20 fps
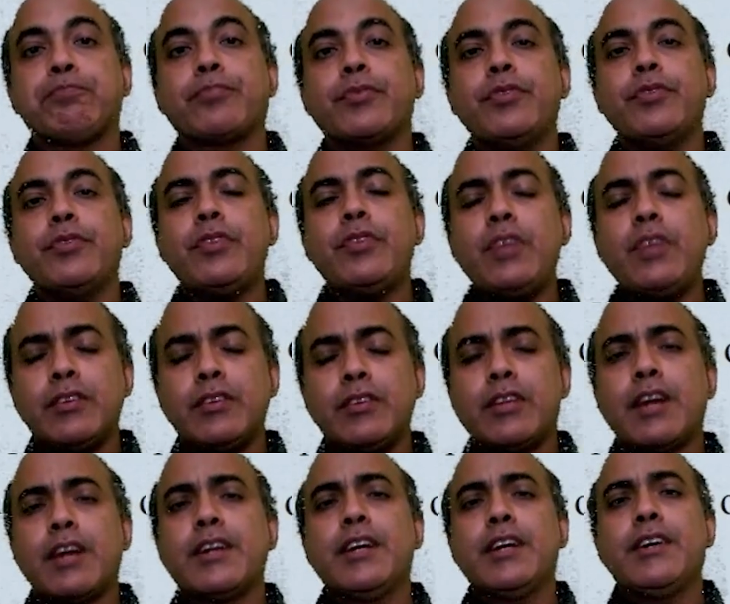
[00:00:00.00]
certain
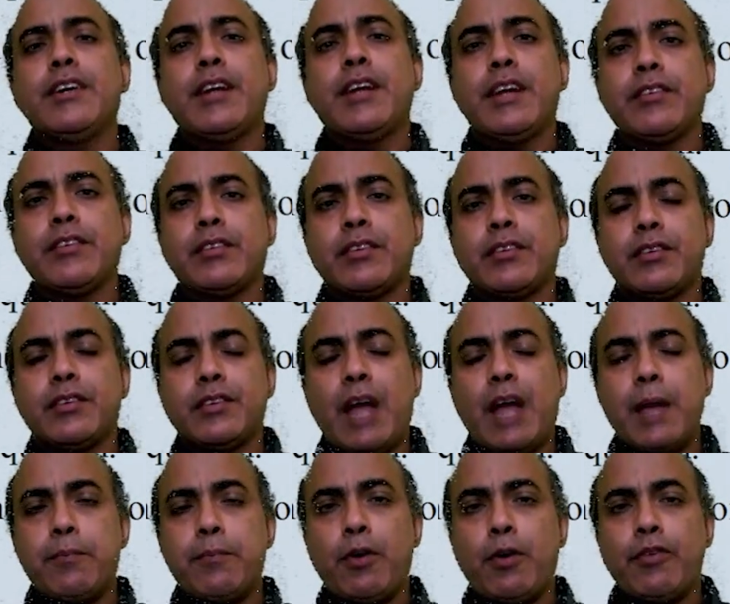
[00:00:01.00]
type of
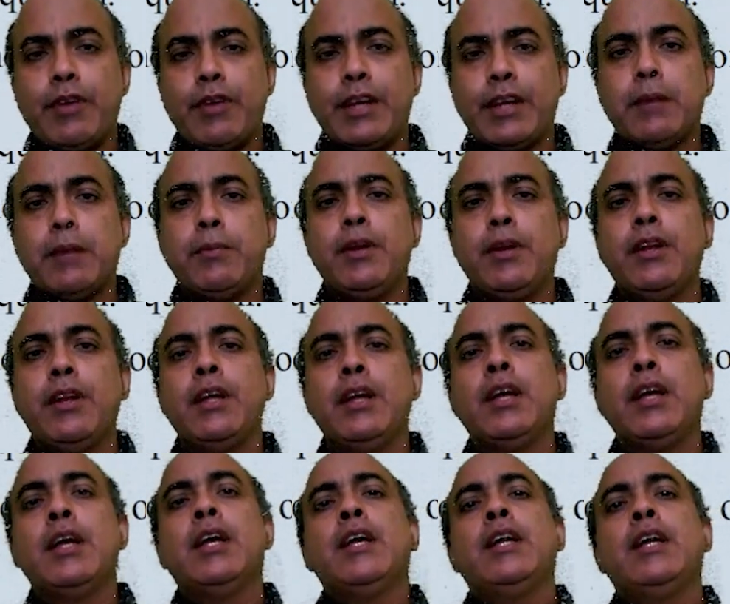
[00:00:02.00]
variable.
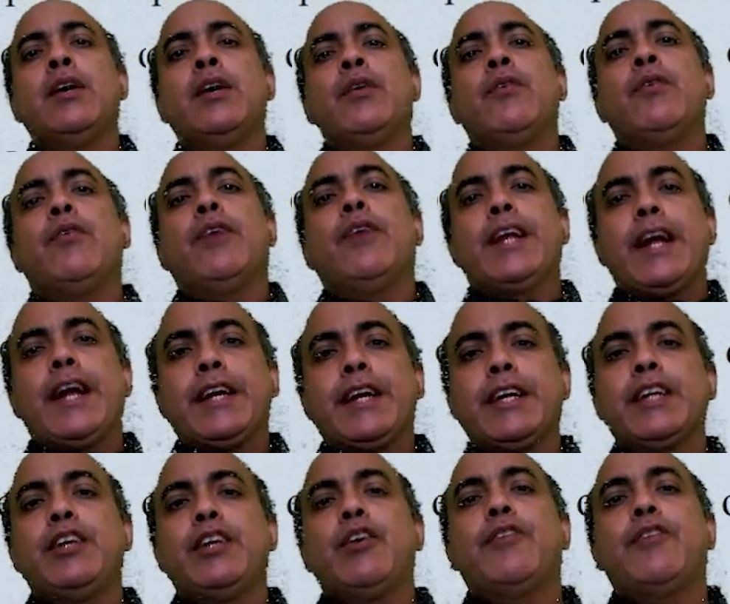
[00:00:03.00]
One category
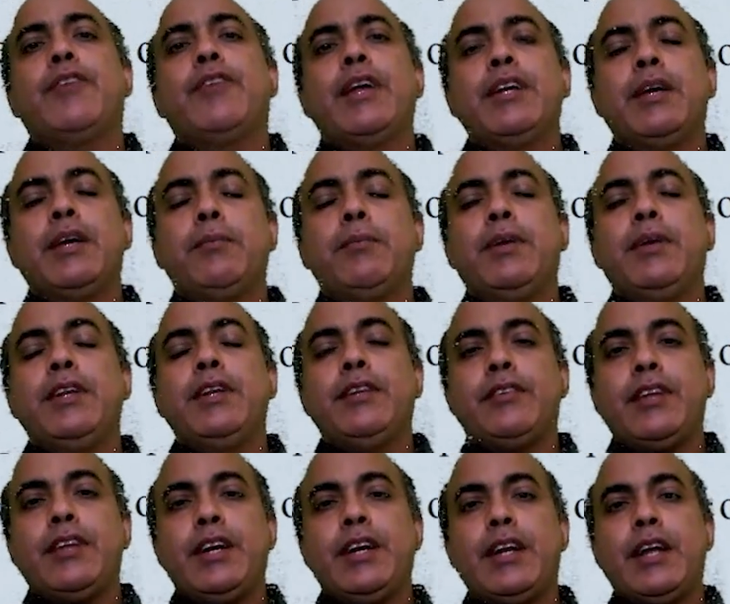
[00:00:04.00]
of variable is said
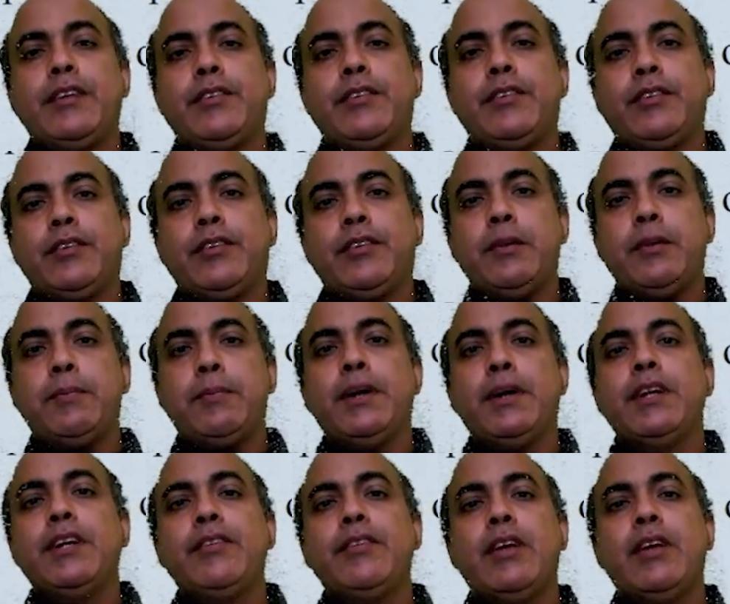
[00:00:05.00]
as dependent
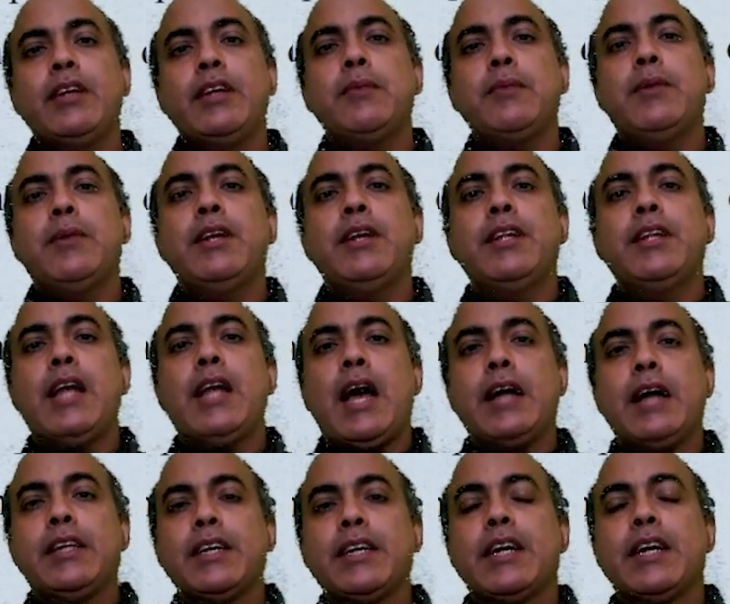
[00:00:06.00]
variable, the other
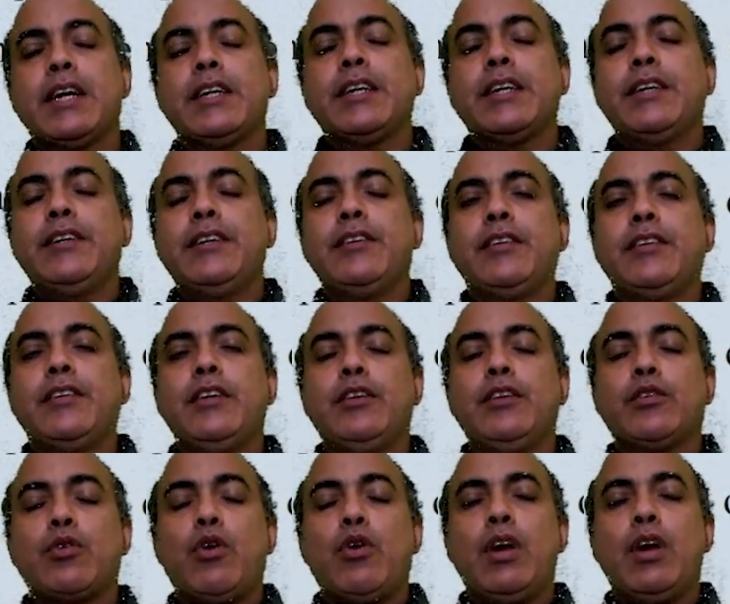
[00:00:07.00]
category is
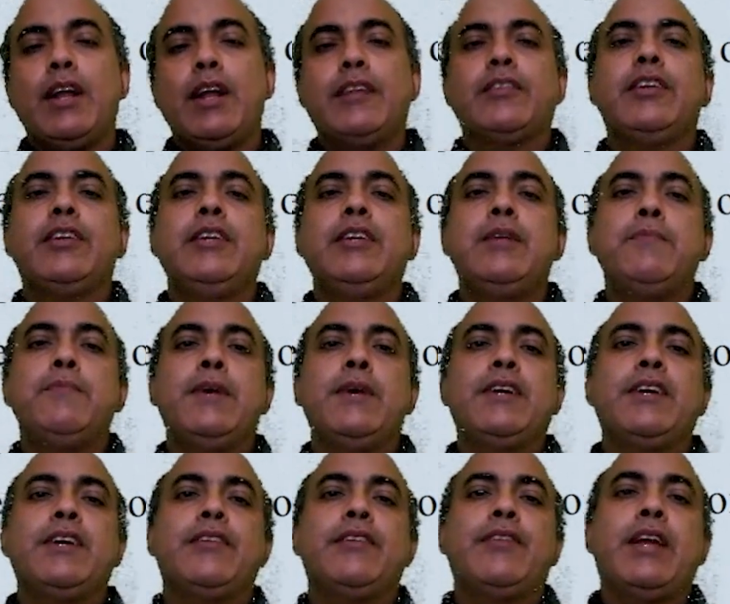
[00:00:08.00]
called as independent
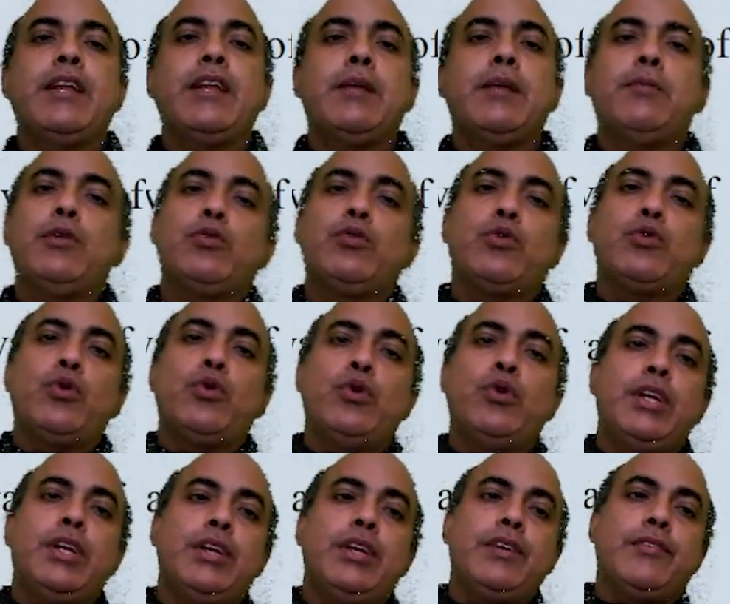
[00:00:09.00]
variable. So
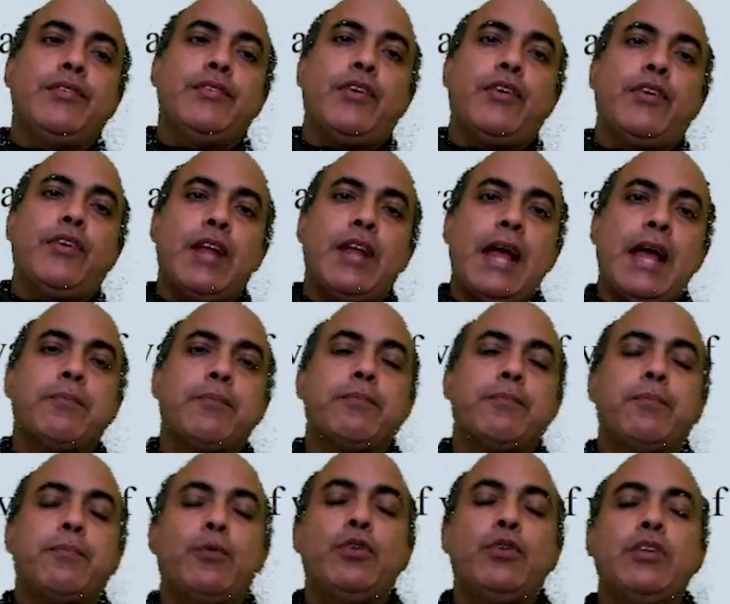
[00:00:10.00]
for that
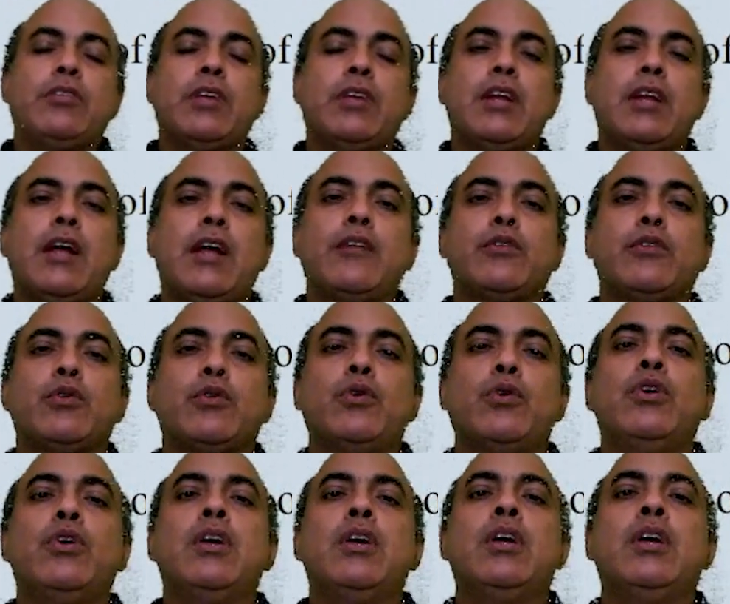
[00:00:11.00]
position also,
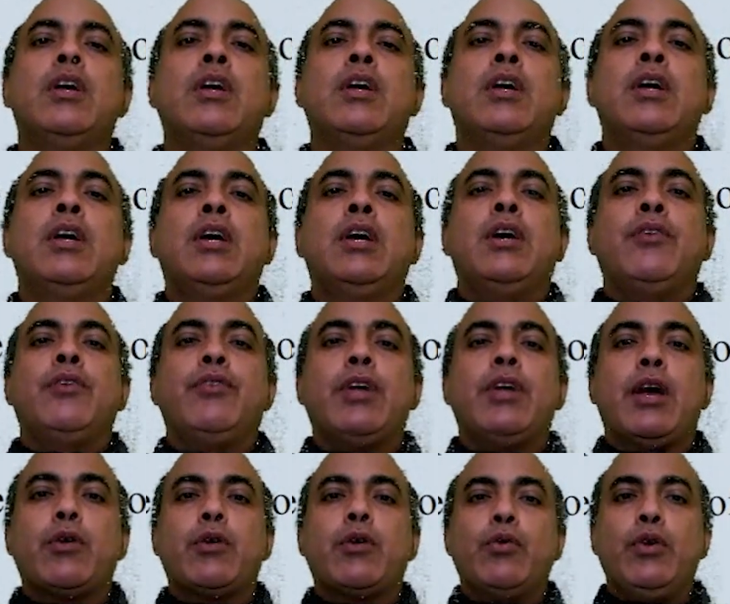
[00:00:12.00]
we are
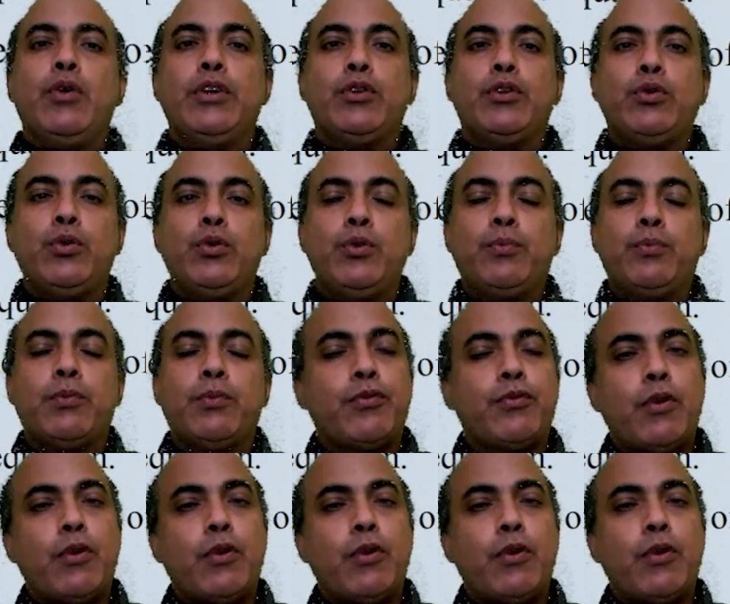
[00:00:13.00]
going to perform